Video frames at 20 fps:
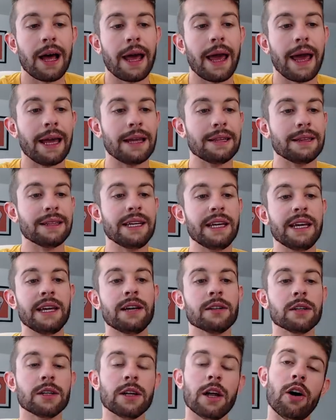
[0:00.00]
a
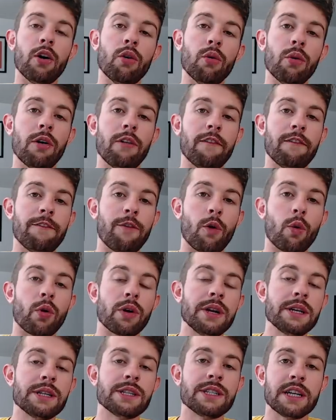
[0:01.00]
league-low
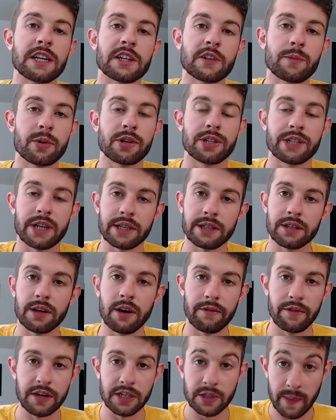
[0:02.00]
46%
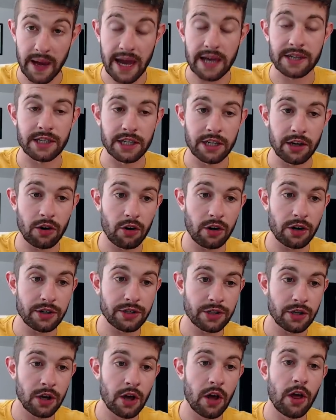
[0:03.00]
of his passing
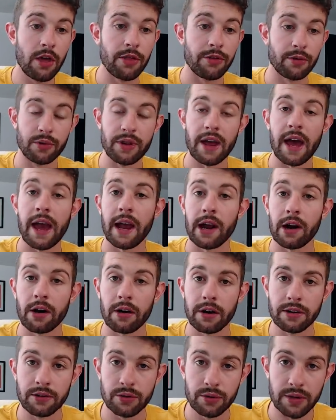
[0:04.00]
yards through the air
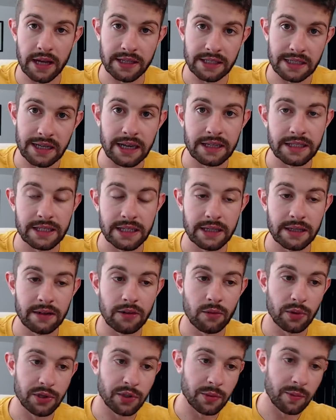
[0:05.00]
in 2019,
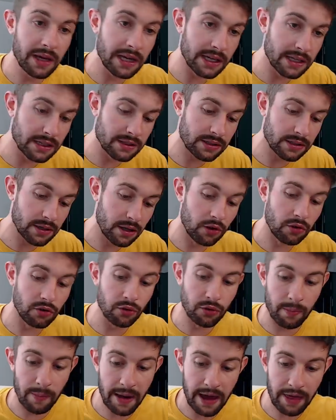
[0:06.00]
which means, do
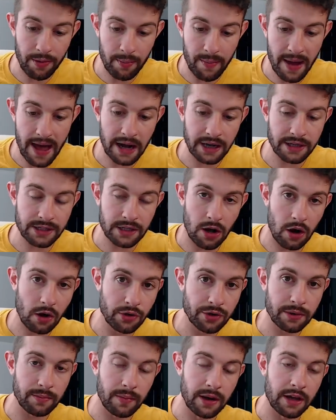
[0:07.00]
the mathematics,
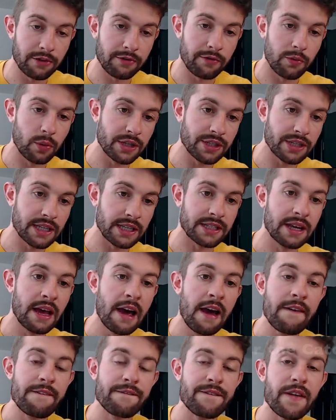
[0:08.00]
100 minus 46,
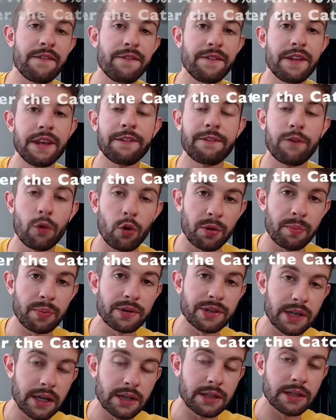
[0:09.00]

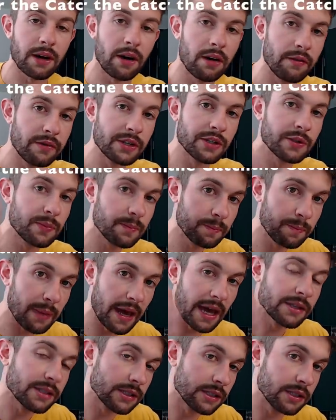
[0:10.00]
54% of his
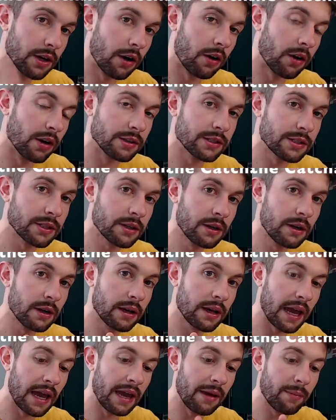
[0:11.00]
passing yards
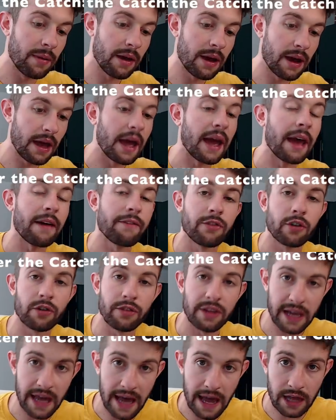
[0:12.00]
came after
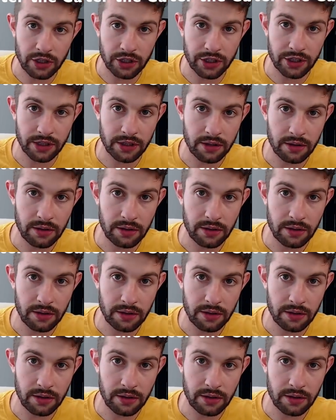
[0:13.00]
the catch.